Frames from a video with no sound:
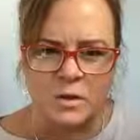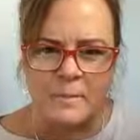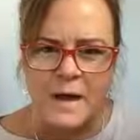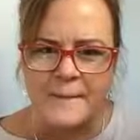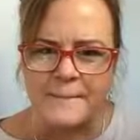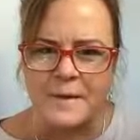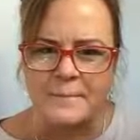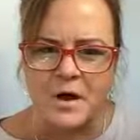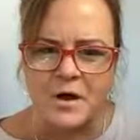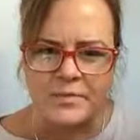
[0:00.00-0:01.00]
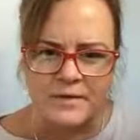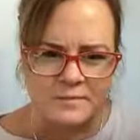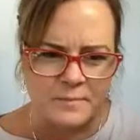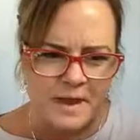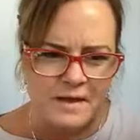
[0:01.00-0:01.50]
will pop up on
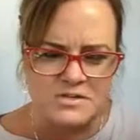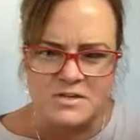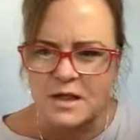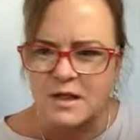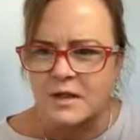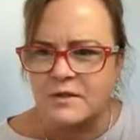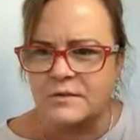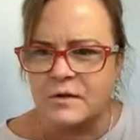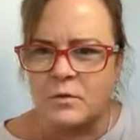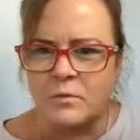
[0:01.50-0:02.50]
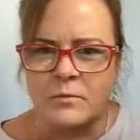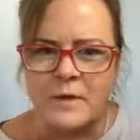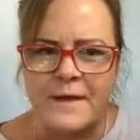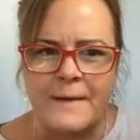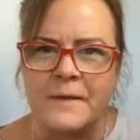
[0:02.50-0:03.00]
this page. So
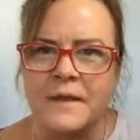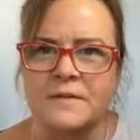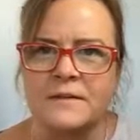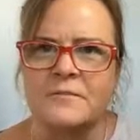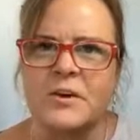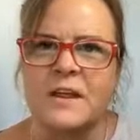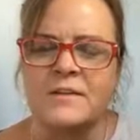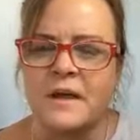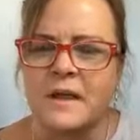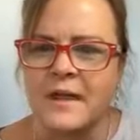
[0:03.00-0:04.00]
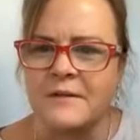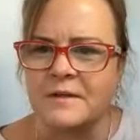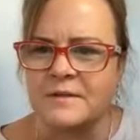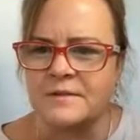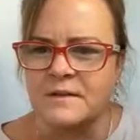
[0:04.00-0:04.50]
what that means is for kids on
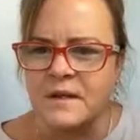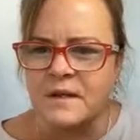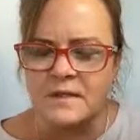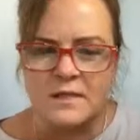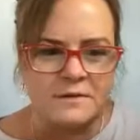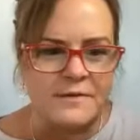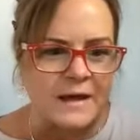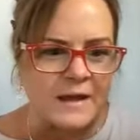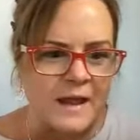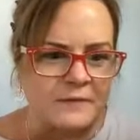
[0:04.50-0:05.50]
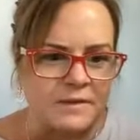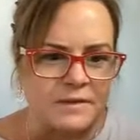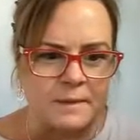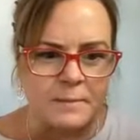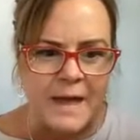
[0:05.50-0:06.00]
Canvas that have had
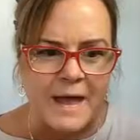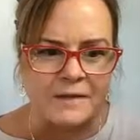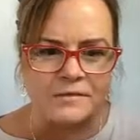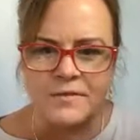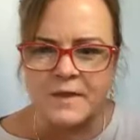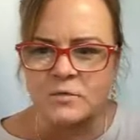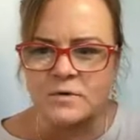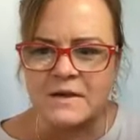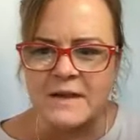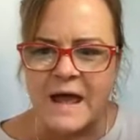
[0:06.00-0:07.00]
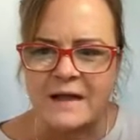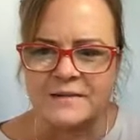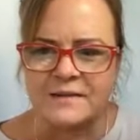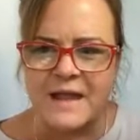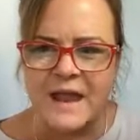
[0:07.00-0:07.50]
Canvas in the past, they don't need to
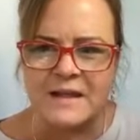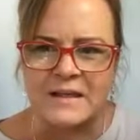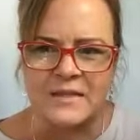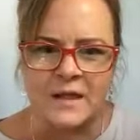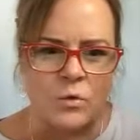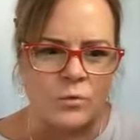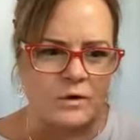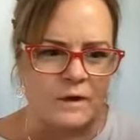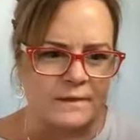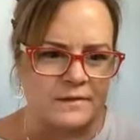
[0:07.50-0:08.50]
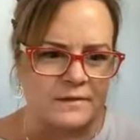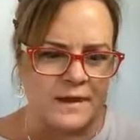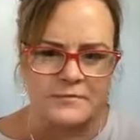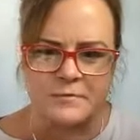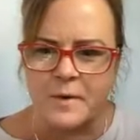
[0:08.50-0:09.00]
access anything over on this
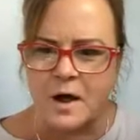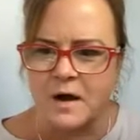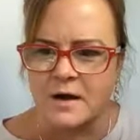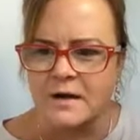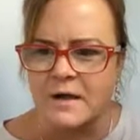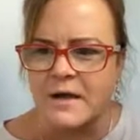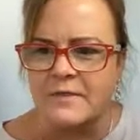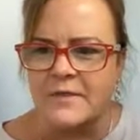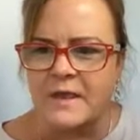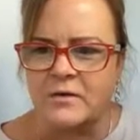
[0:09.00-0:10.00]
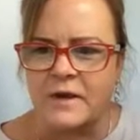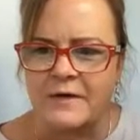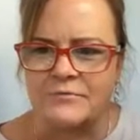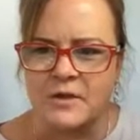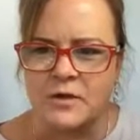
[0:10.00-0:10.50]
left bar. They don't
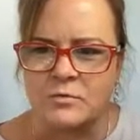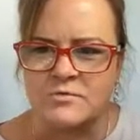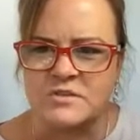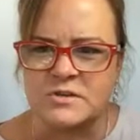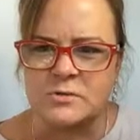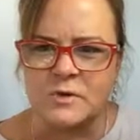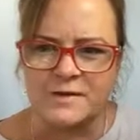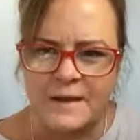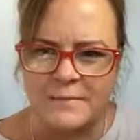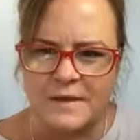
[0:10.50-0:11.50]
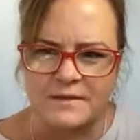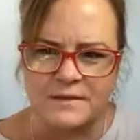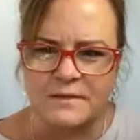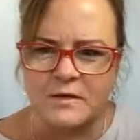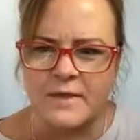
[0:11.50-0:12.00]
have to go to
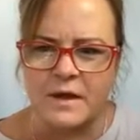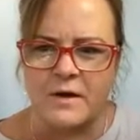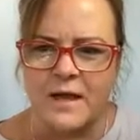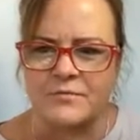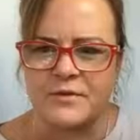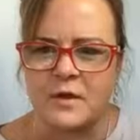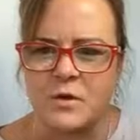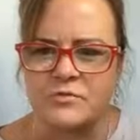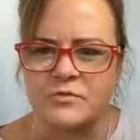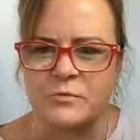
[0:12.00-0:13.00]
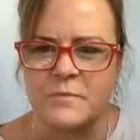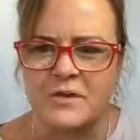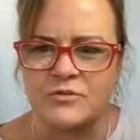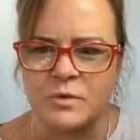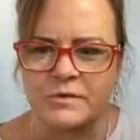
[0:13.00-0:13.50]
assignments. They don't have to go to
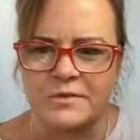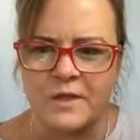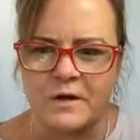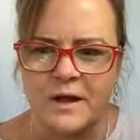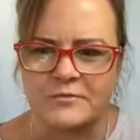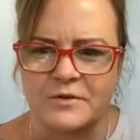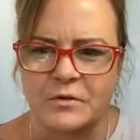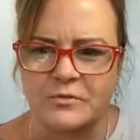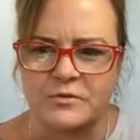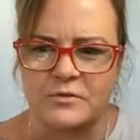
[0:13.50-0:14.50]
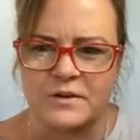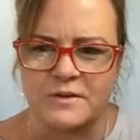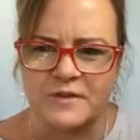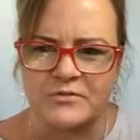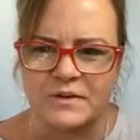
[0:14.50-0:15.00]
modules. They don't have to go to
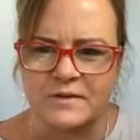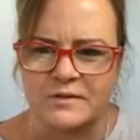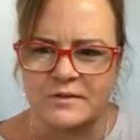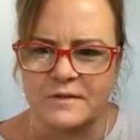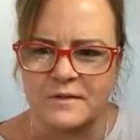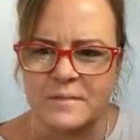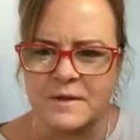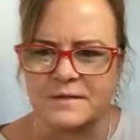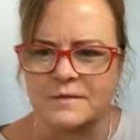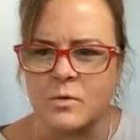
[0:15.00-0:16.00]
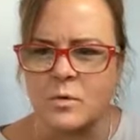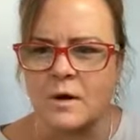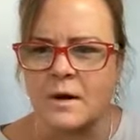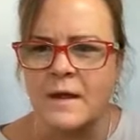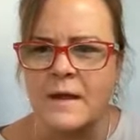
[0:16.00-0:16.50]
discussions or syllabus
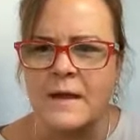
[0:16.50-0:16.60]
or